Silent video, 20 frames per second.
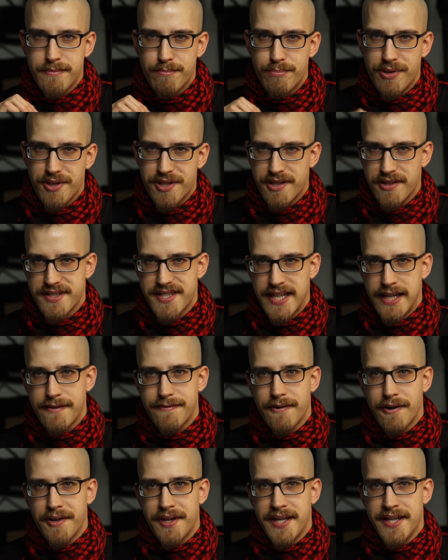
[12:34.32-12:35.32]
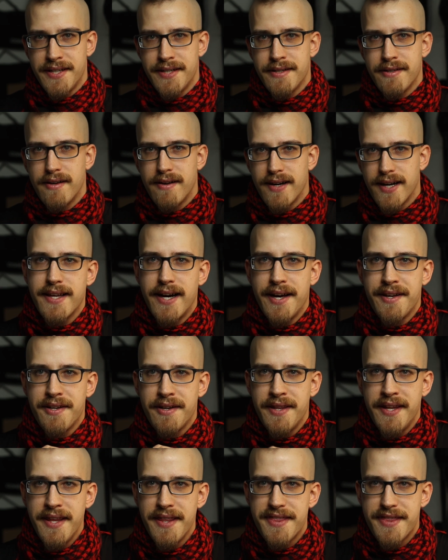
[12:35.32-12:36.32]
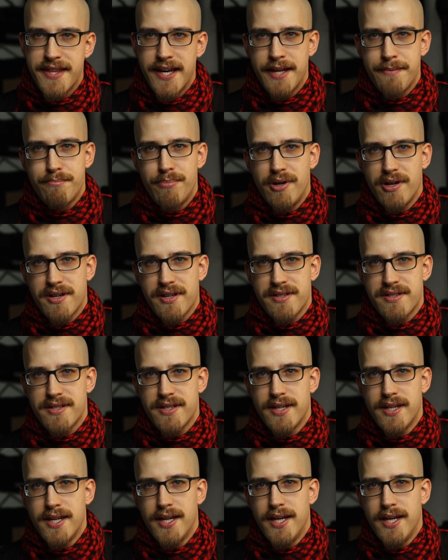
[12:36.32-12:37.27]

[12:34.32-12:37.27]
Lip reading: put your cell phone in underneath that pocket.